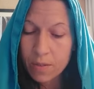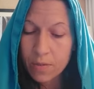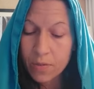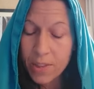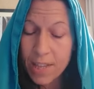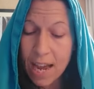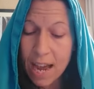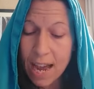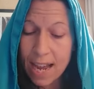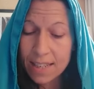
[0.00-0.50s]

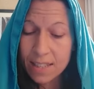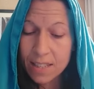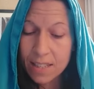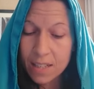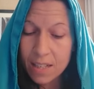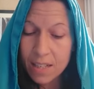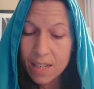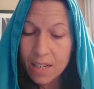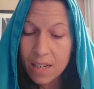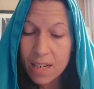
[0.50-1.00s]

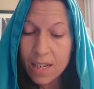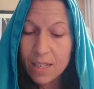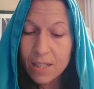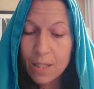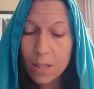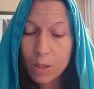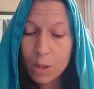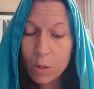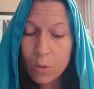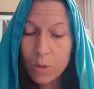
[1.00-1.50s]
That
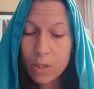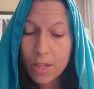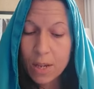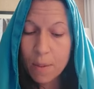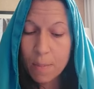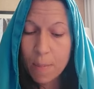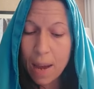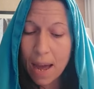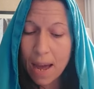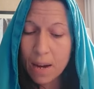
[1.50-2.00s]
is a
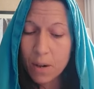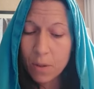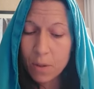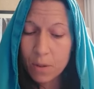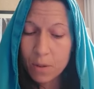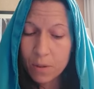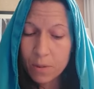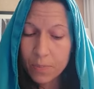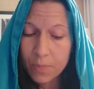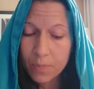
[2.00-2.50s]
losing
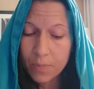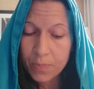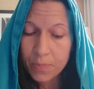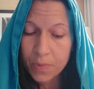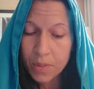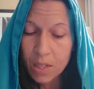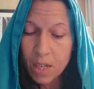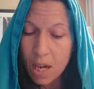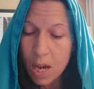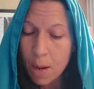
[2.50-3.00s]
battle.
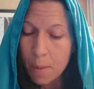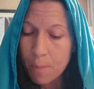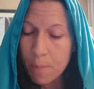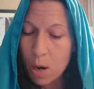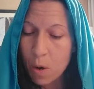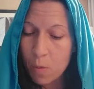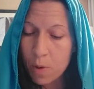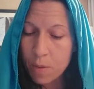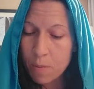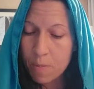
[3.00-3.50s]

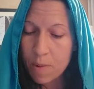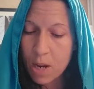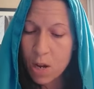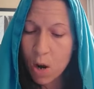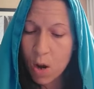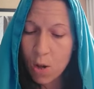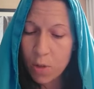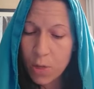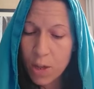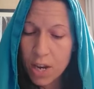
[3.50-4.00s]
But with me
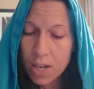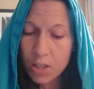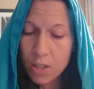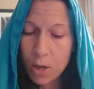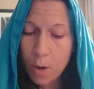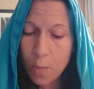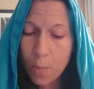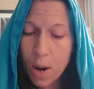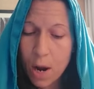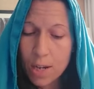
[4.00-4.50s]
all things
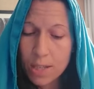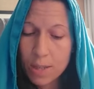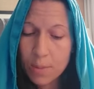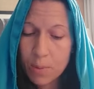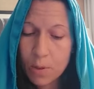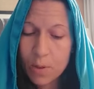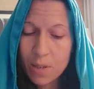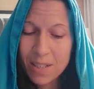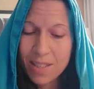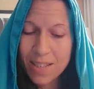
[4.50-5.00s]
are
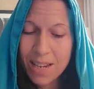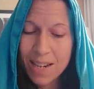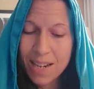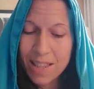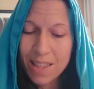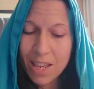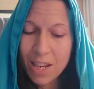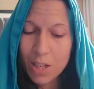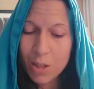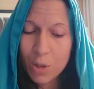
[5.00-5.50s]
possible. Is
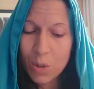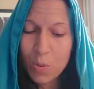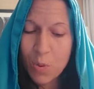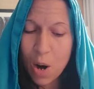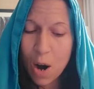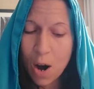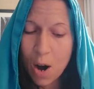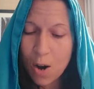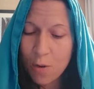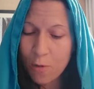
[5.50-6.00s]
anything too
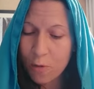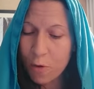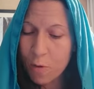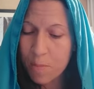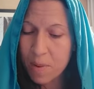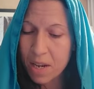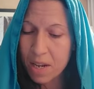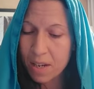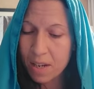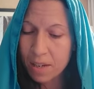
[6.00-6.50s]
hard for
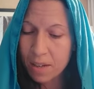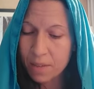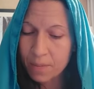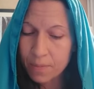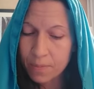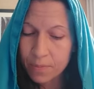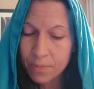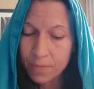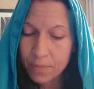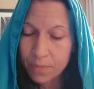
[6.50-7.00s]
me?
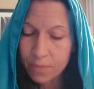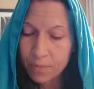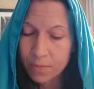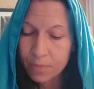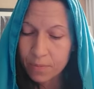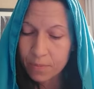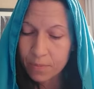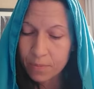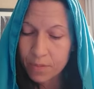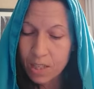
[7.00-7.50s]

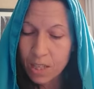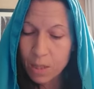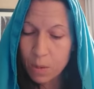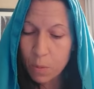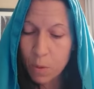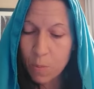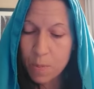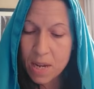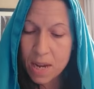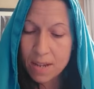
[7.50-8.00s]
This
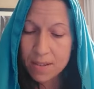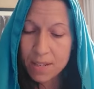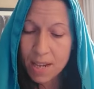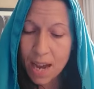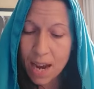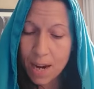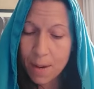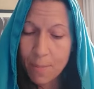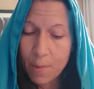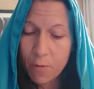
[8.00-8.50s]
will be a
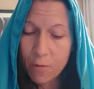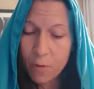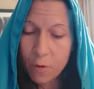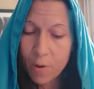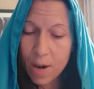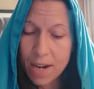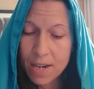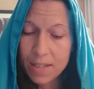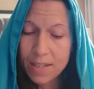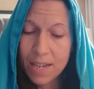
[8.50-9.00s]
time of
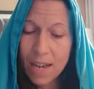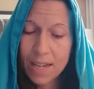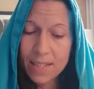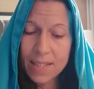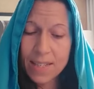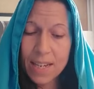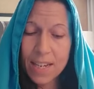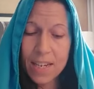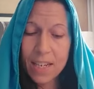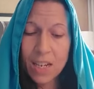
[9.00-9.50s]
great
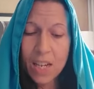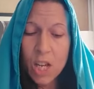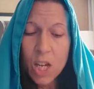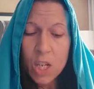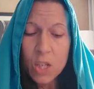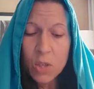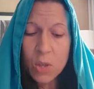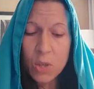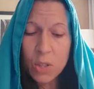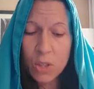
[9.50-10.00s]
testing
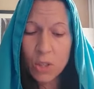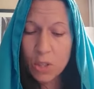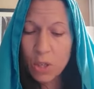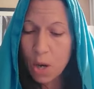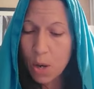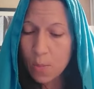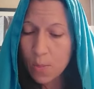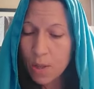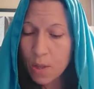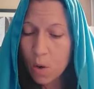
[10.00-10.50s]
to
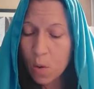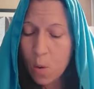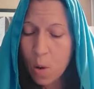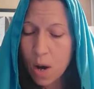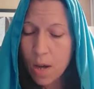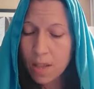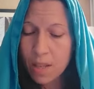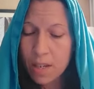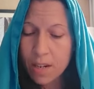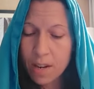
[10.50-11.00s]
determine the
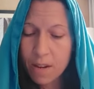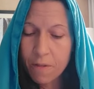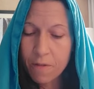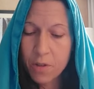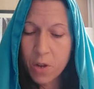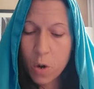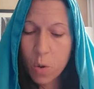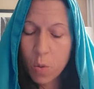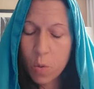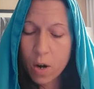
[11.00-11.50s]
quality
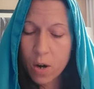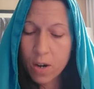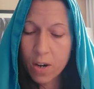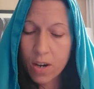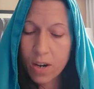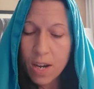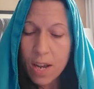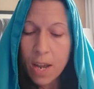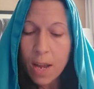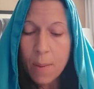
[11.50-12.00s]
of your
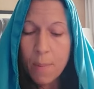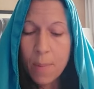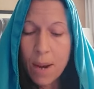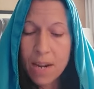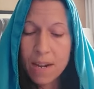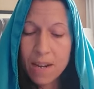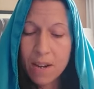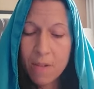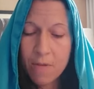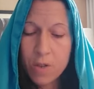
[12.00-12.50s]
work.
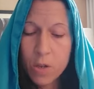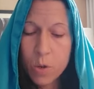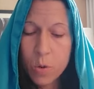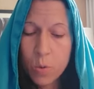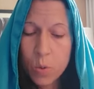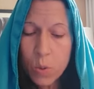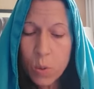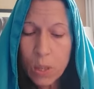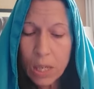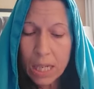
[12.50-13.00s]
Many of
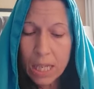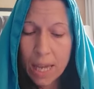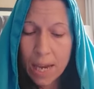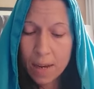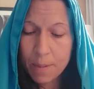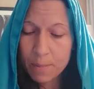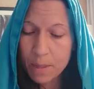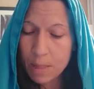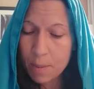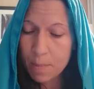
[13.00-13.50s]
you who
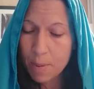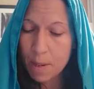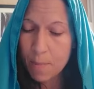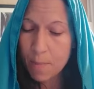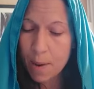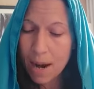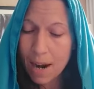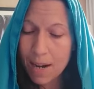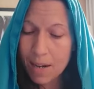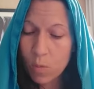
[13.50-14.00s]
claim to be
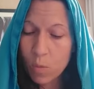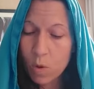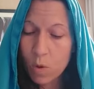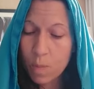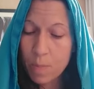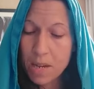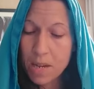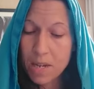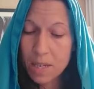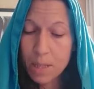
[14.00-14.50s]
mine will
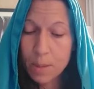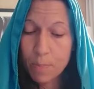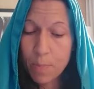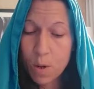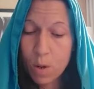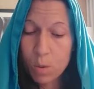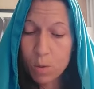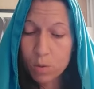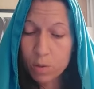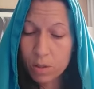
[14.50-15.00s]
be
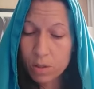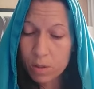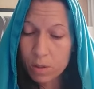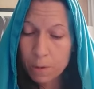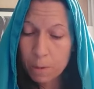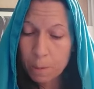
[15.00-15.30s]
exposed.